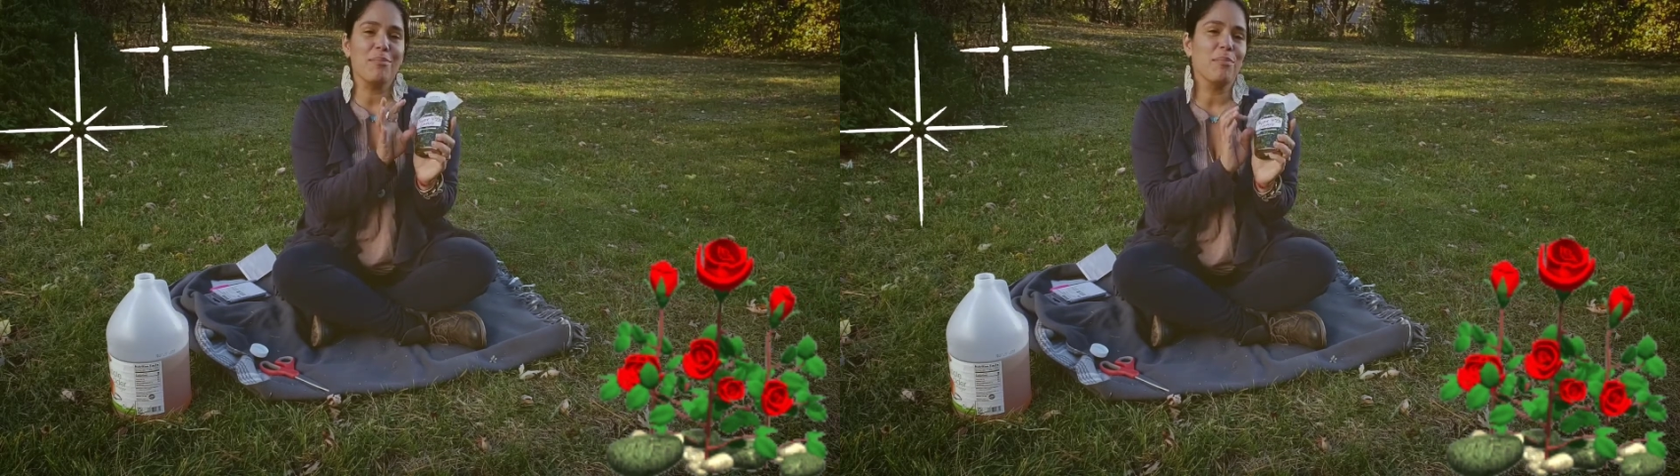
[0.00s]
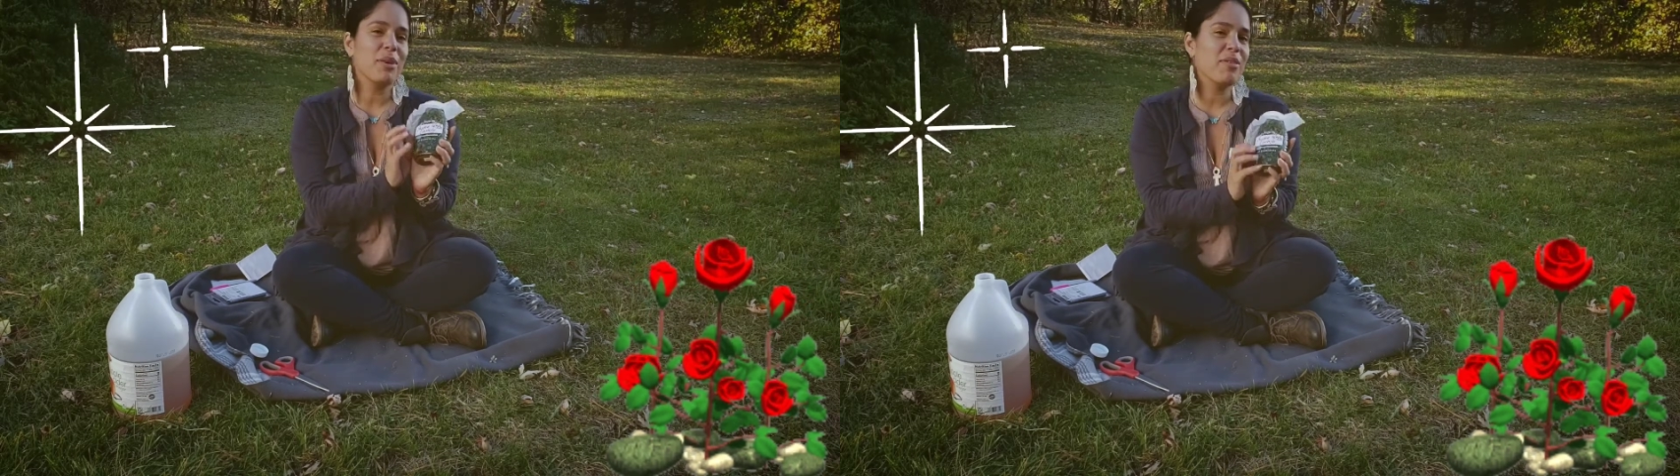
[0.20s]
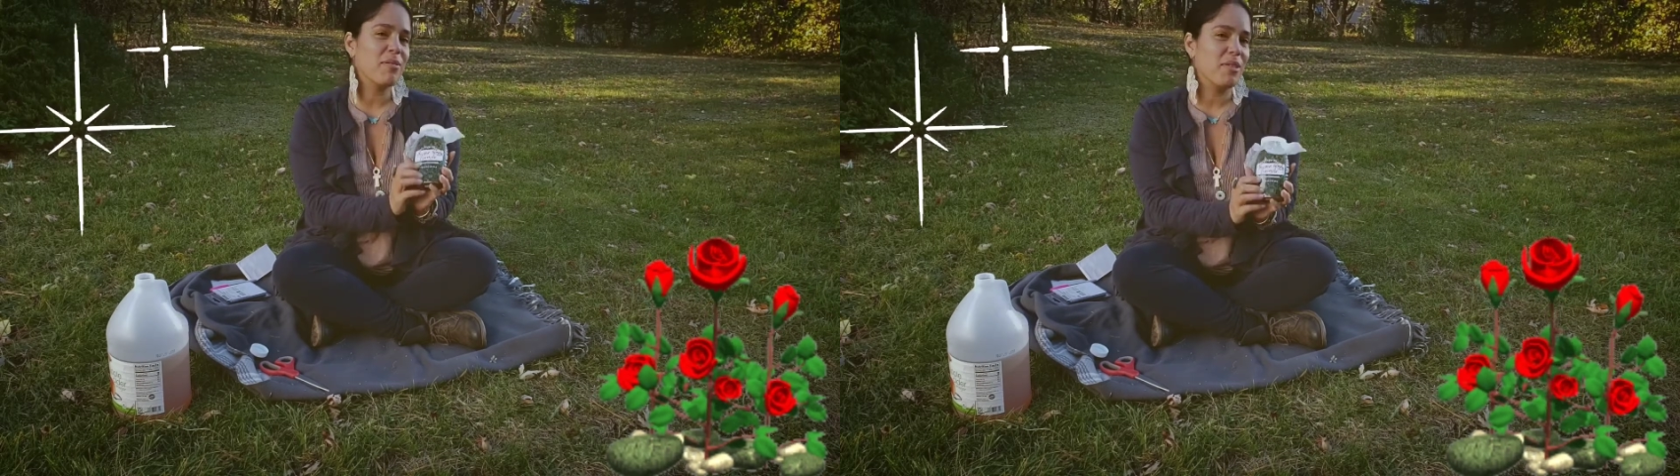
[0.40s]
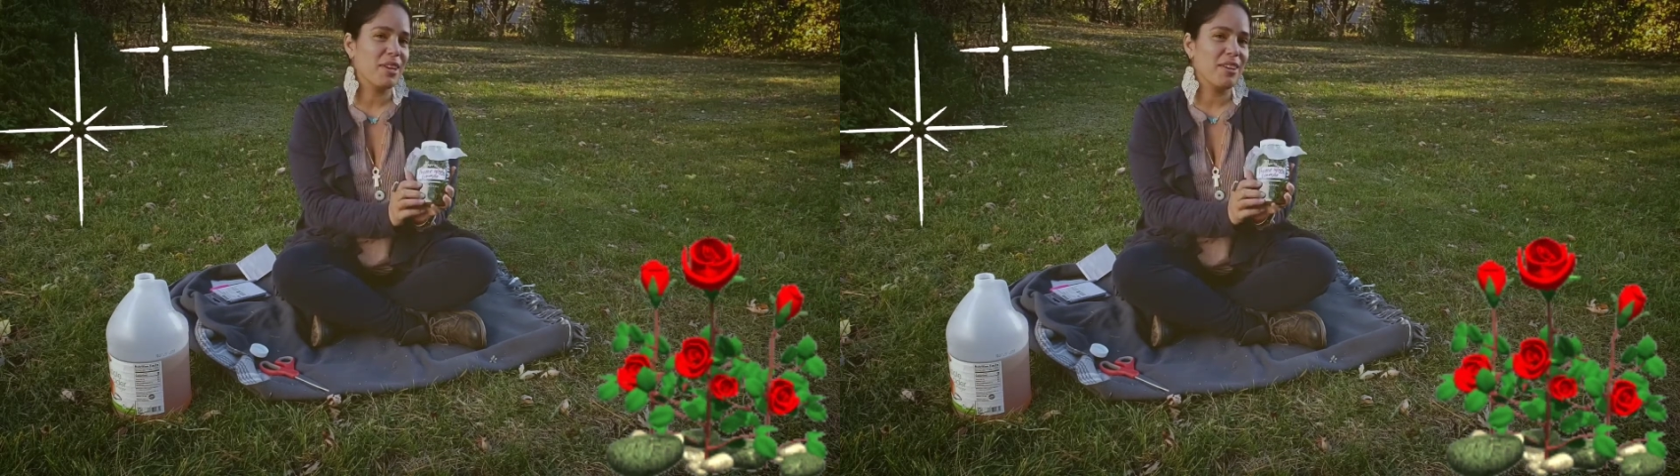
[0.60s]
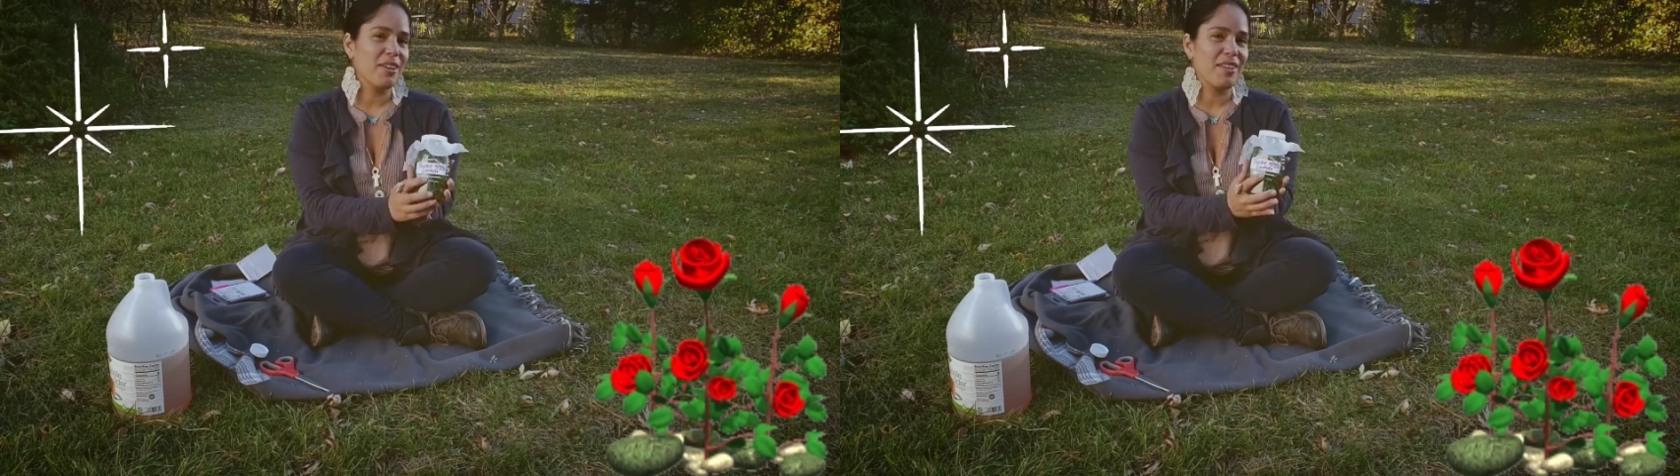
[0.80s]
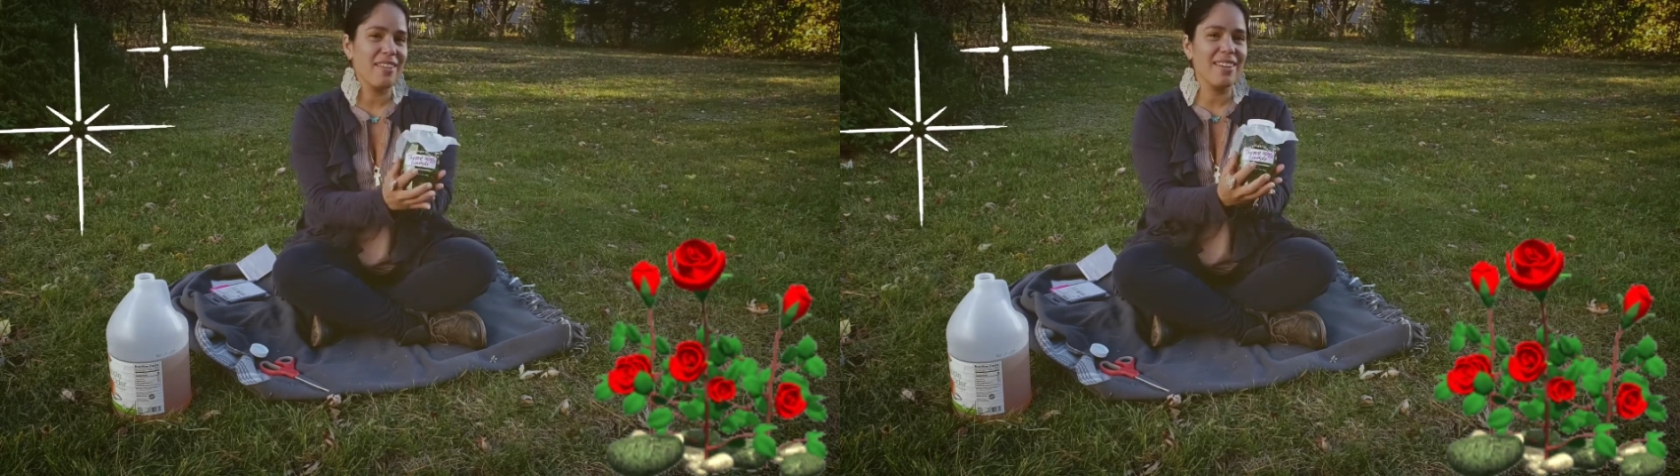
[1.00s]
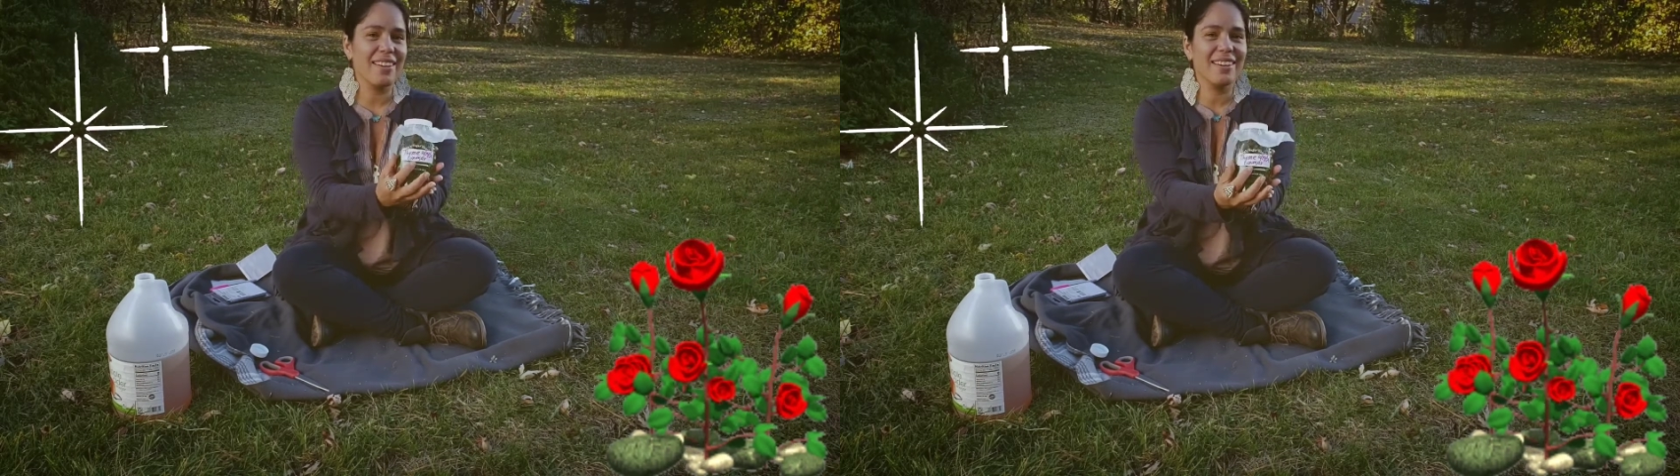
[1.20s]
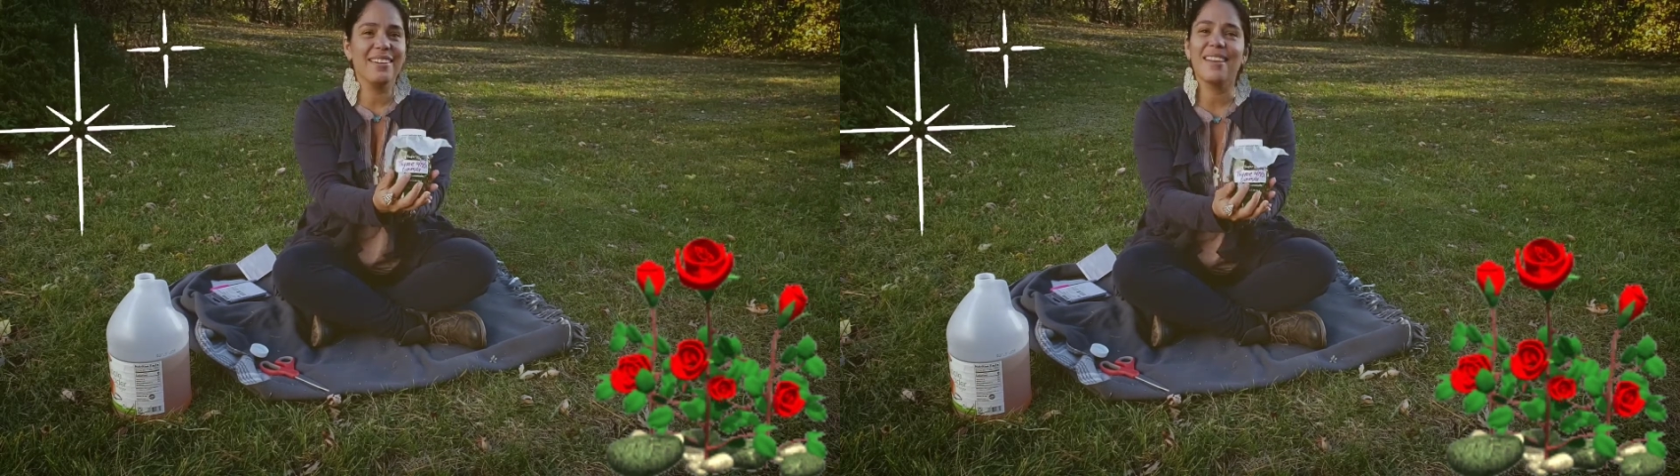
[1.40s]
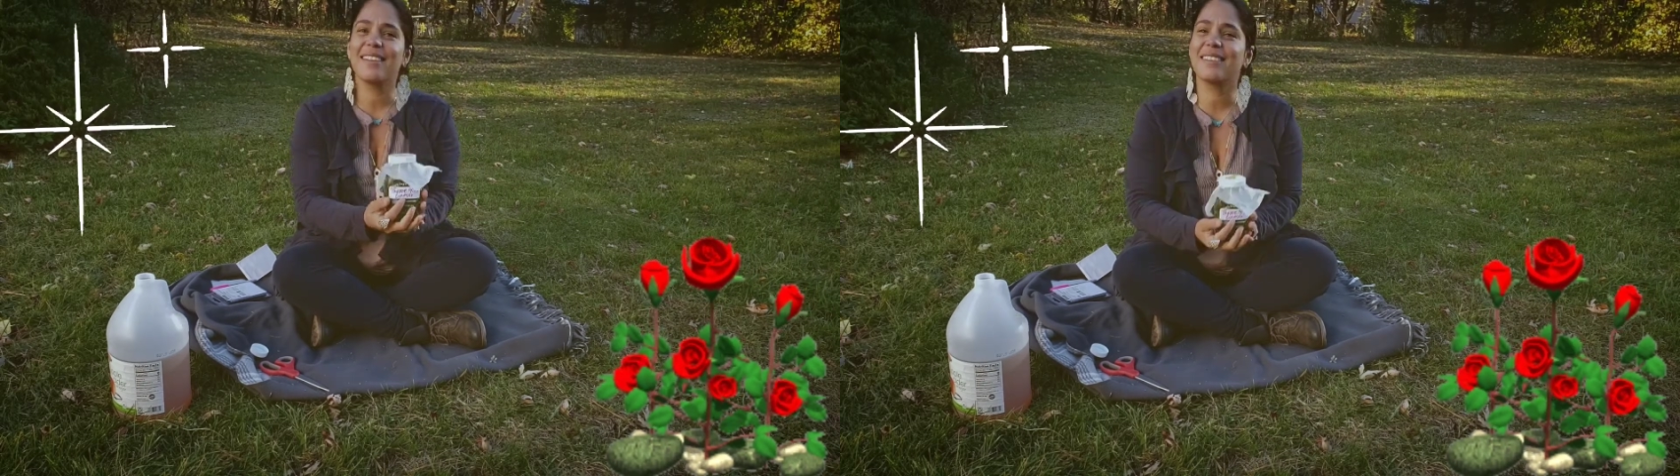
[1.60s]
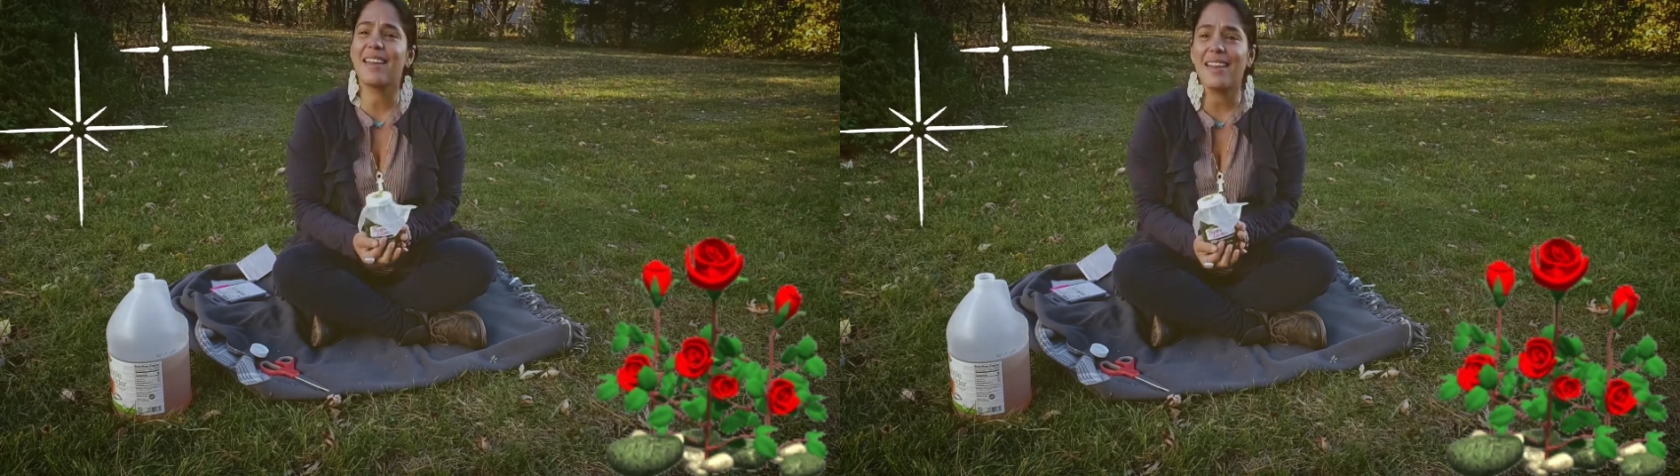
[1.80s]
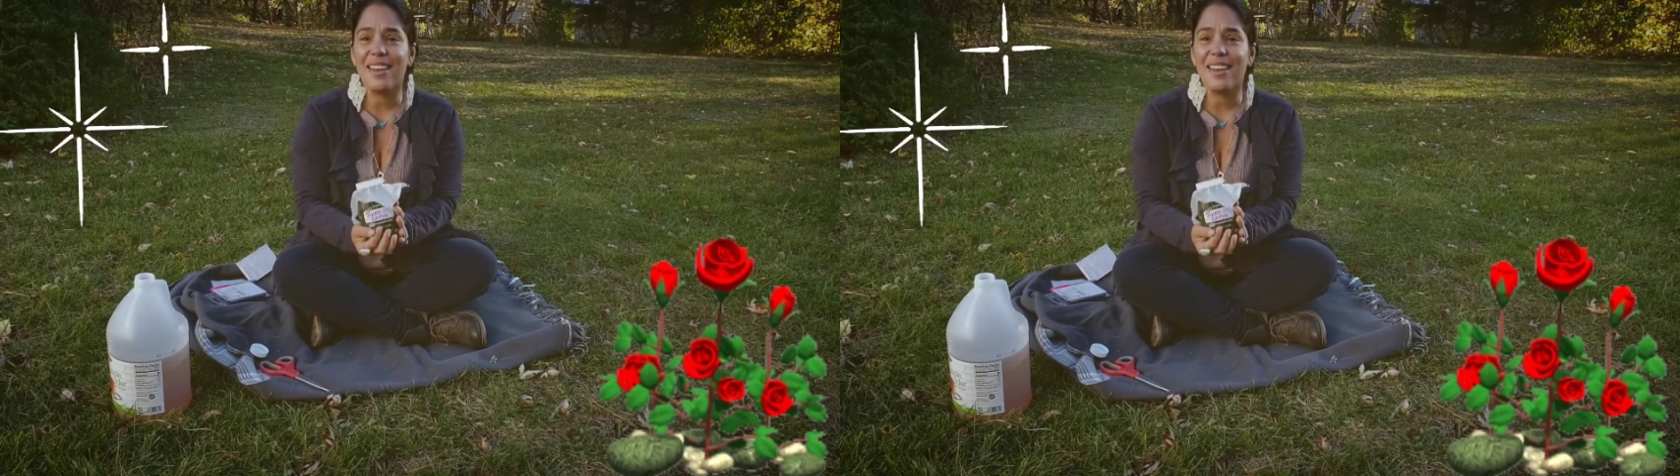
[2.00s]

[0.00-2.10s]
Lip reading: put the vinegar and say,